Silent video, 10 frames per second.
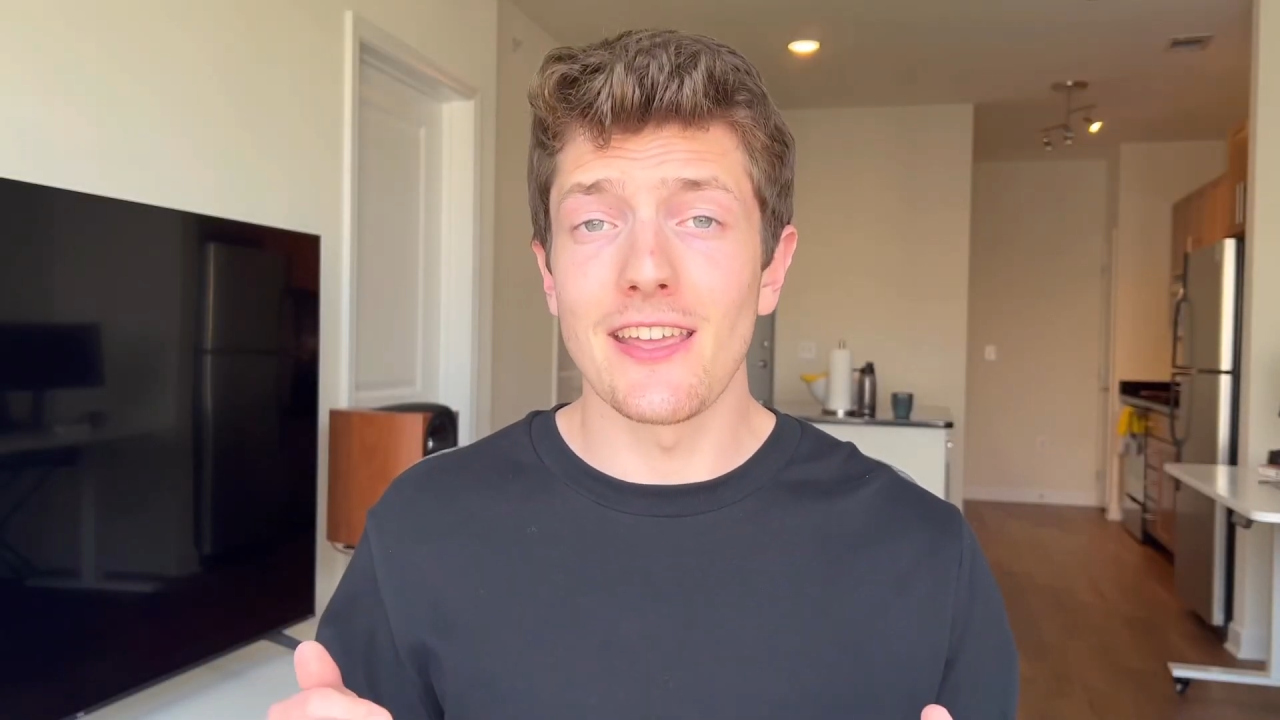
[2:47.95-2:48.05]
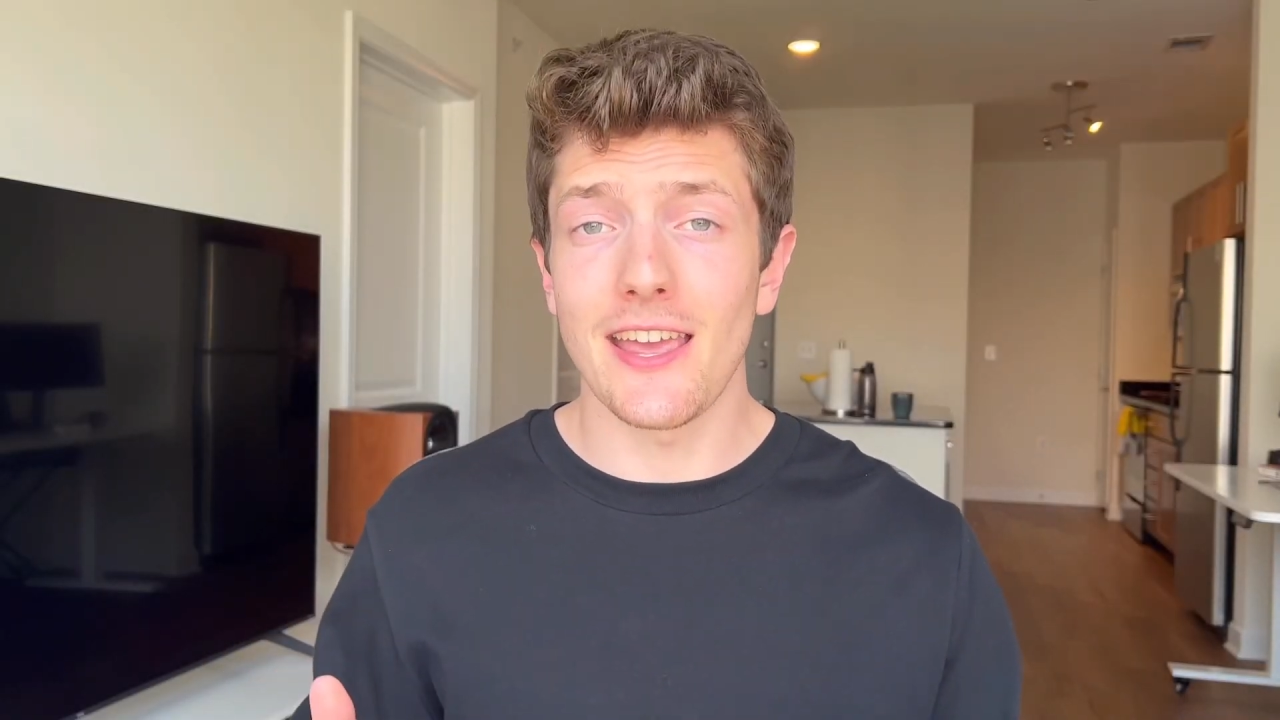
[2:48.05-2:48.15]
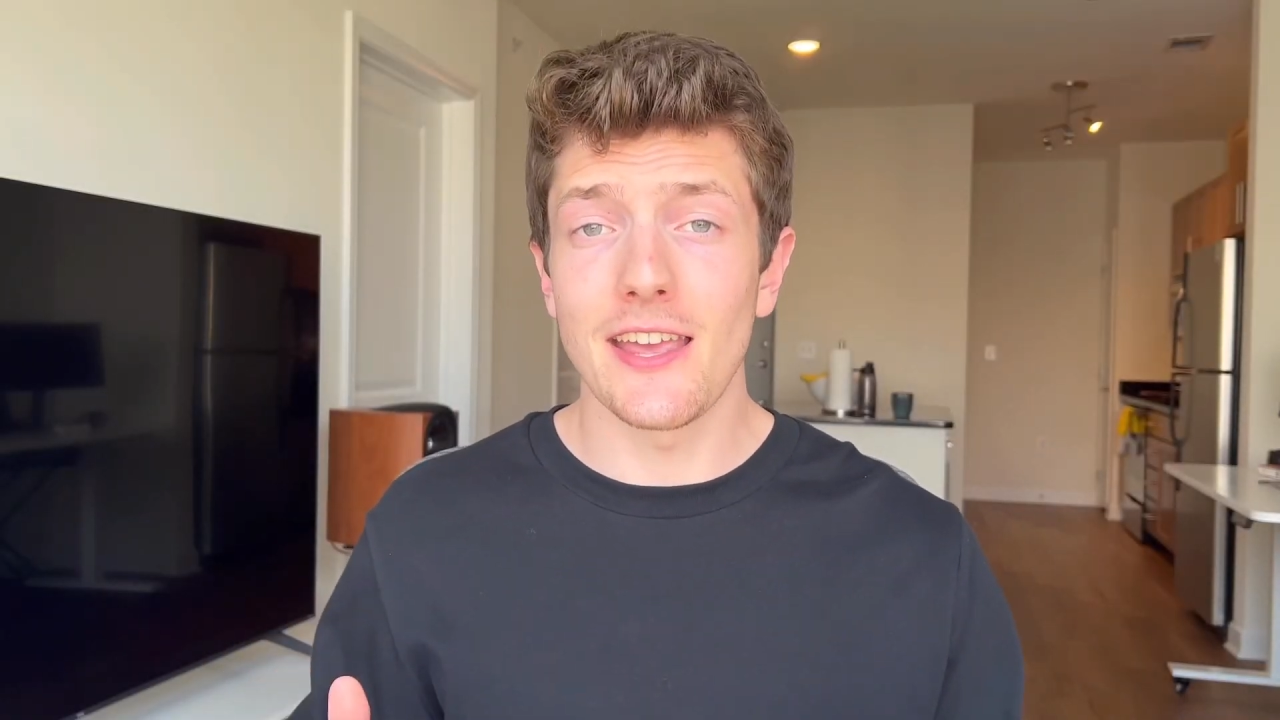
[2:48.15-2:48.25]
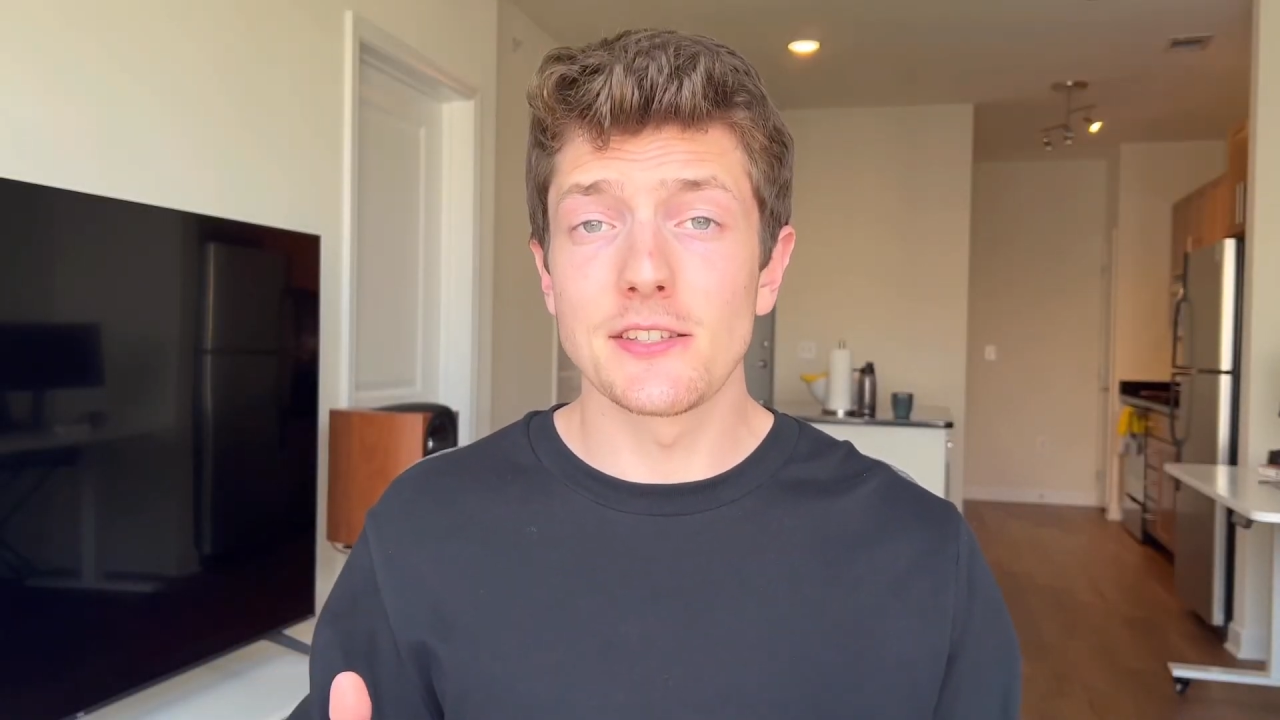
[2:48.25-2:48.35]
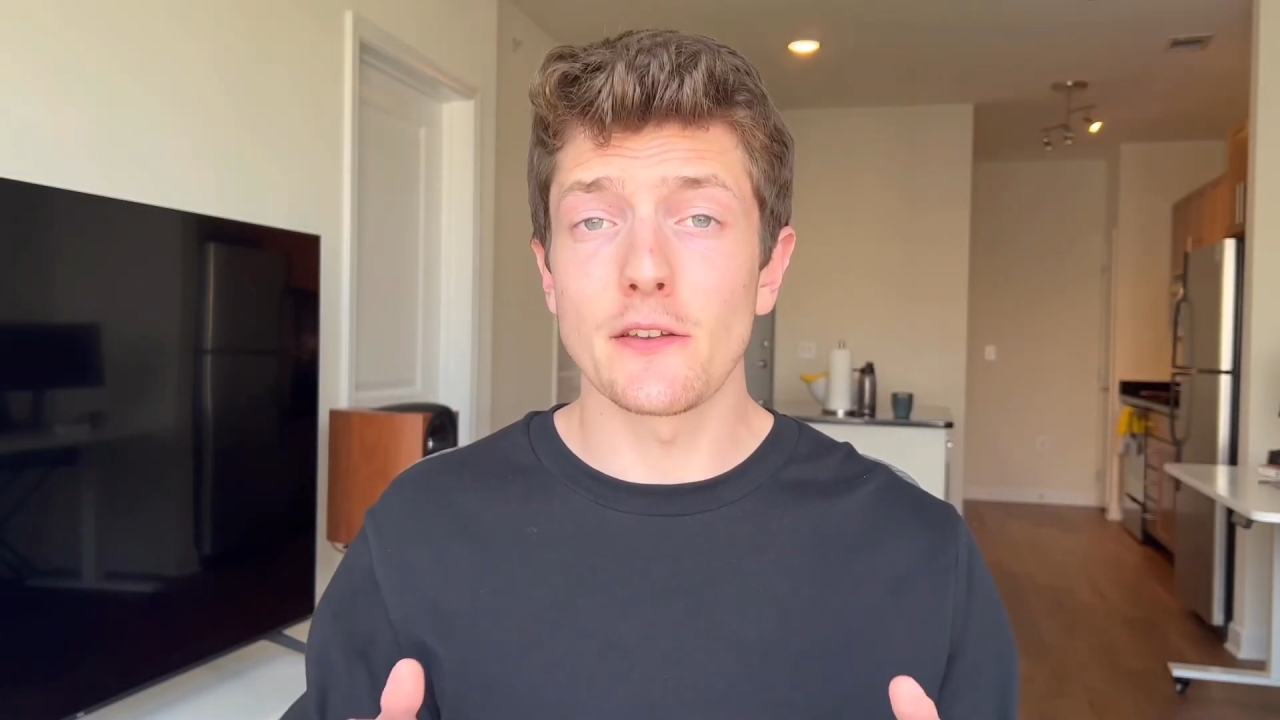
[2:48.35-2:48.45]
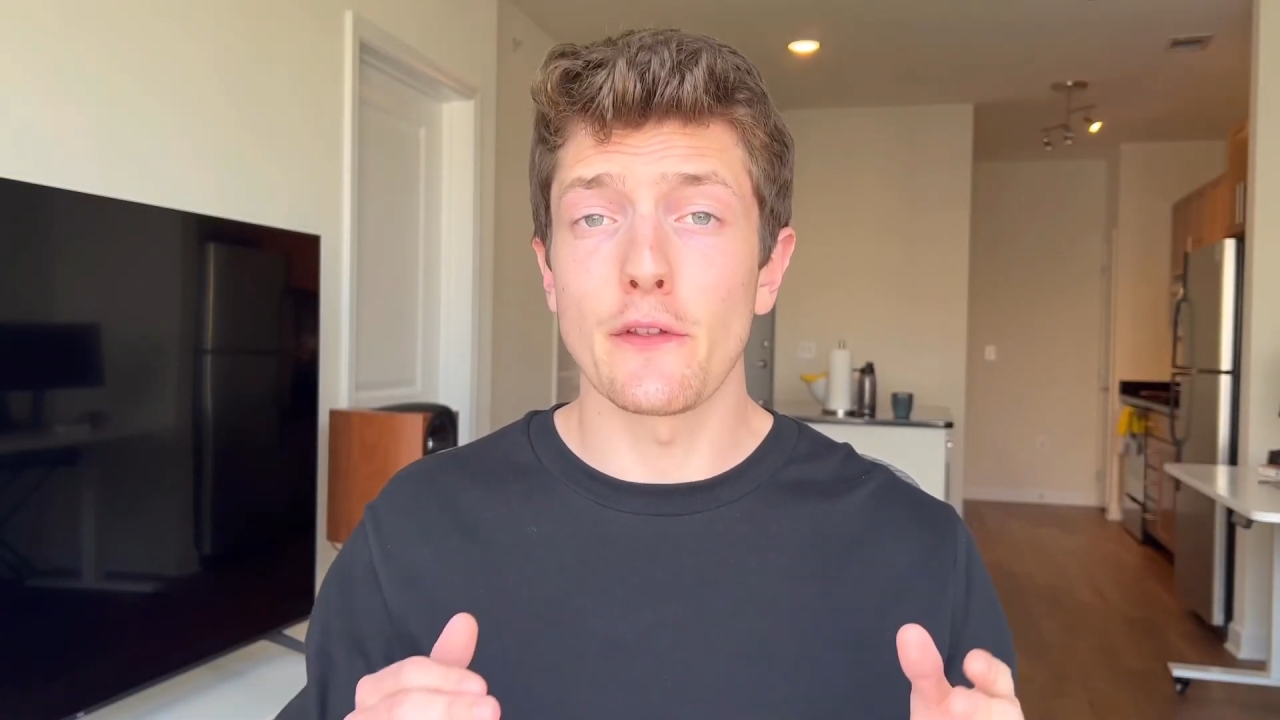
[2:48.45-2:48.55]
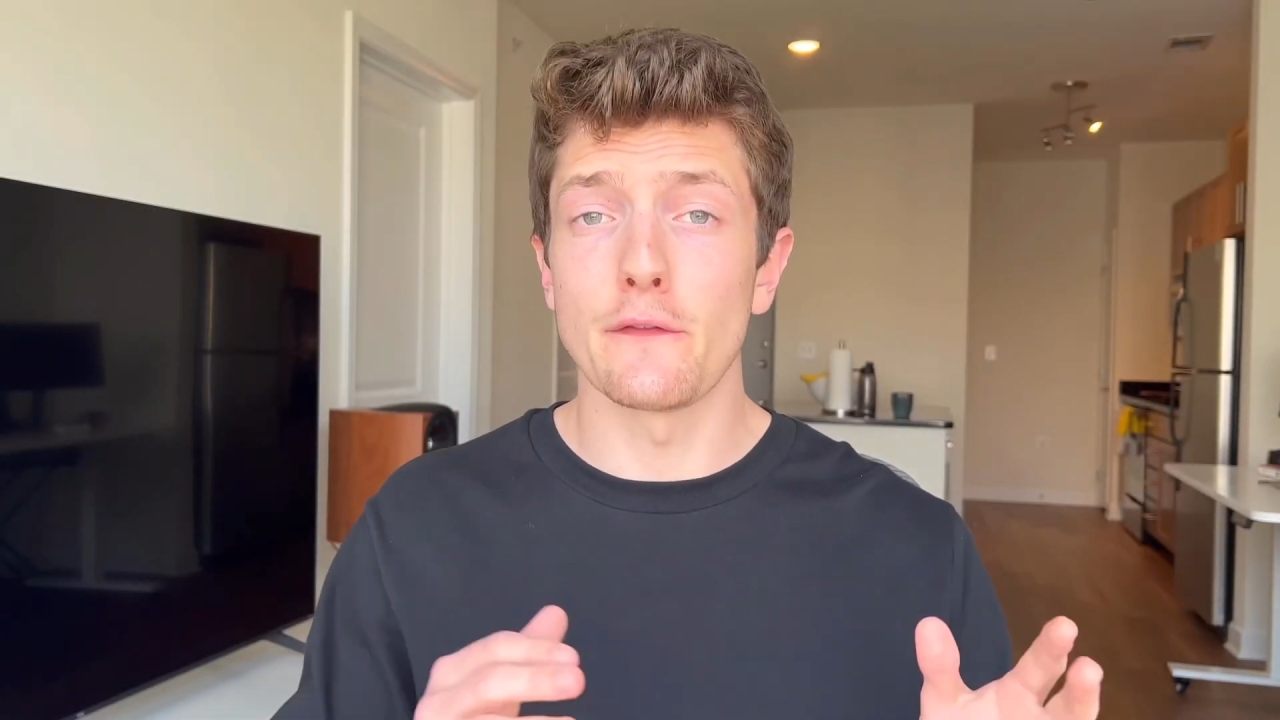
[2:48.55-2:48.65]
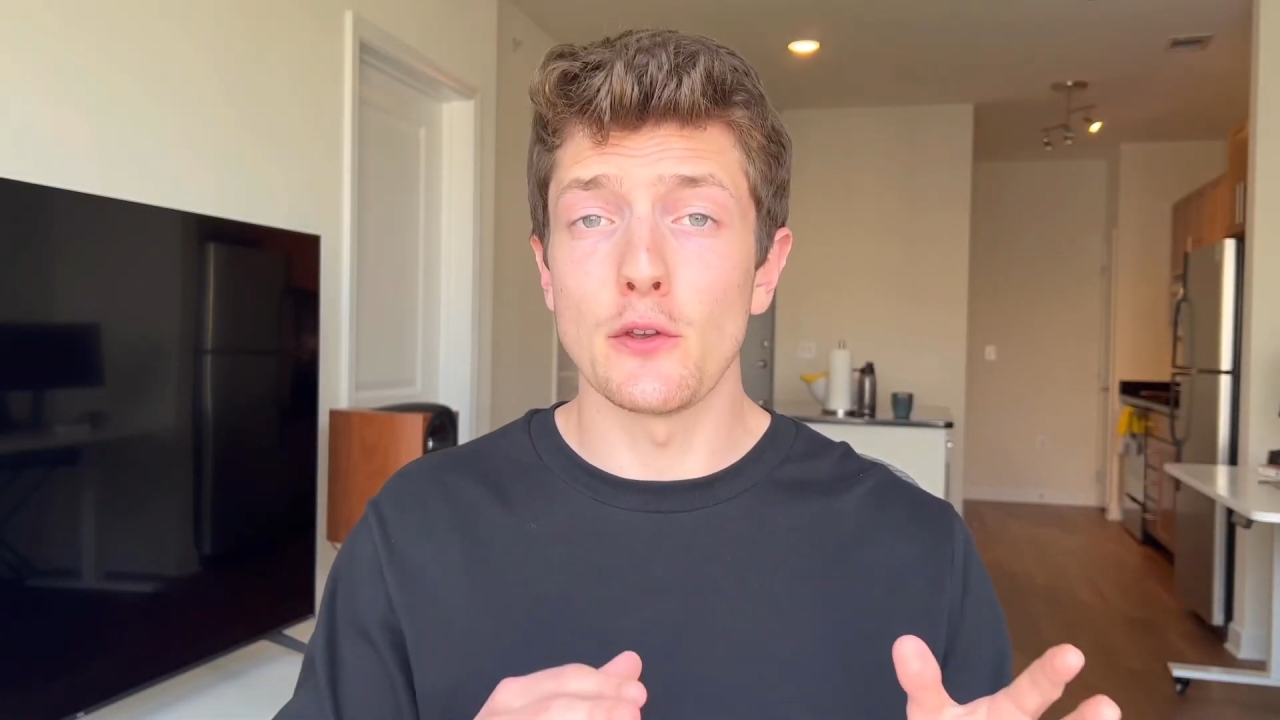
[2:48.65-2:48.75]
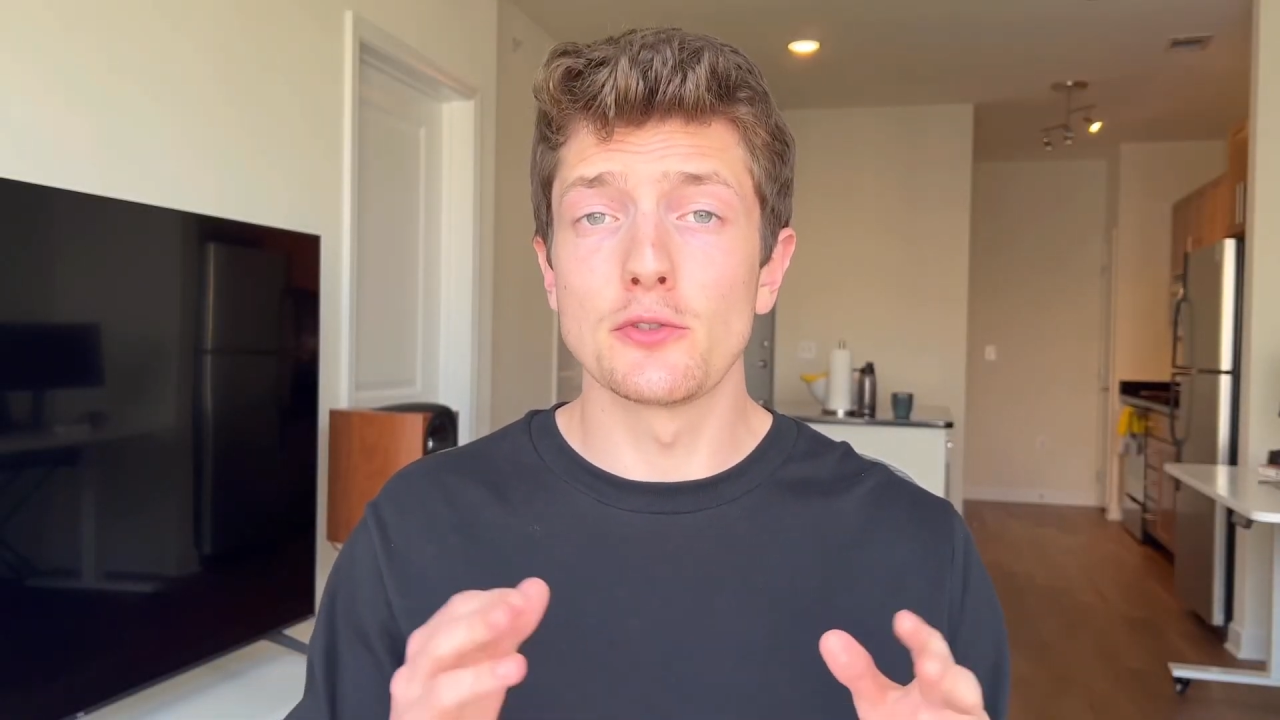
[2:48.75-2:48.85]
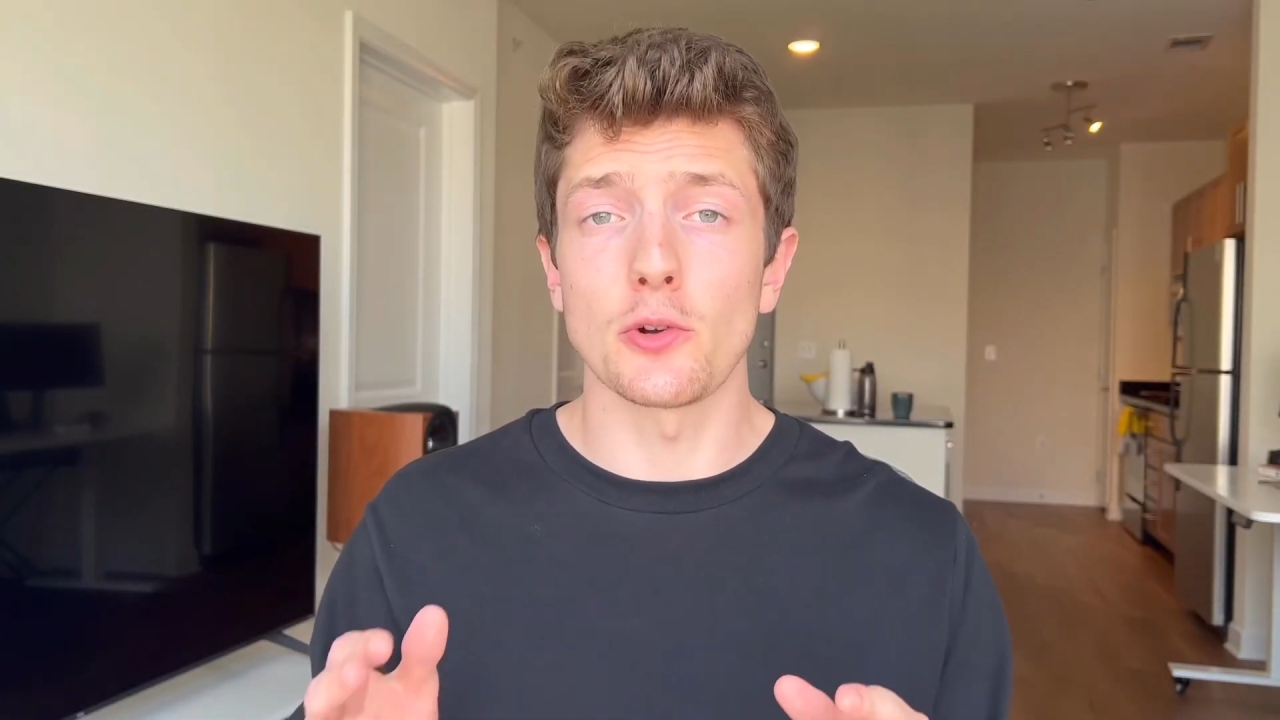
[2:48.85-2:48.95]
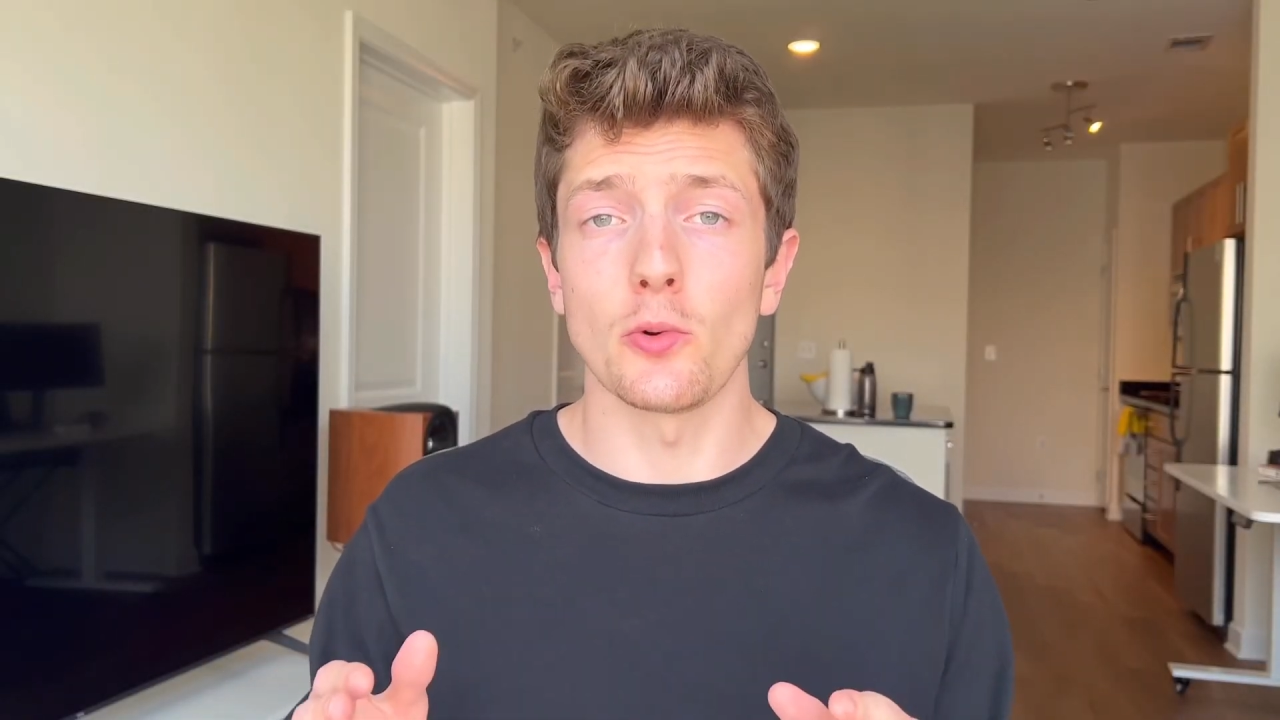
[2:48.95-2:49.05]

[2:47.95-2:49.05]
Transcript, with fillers: case of the Future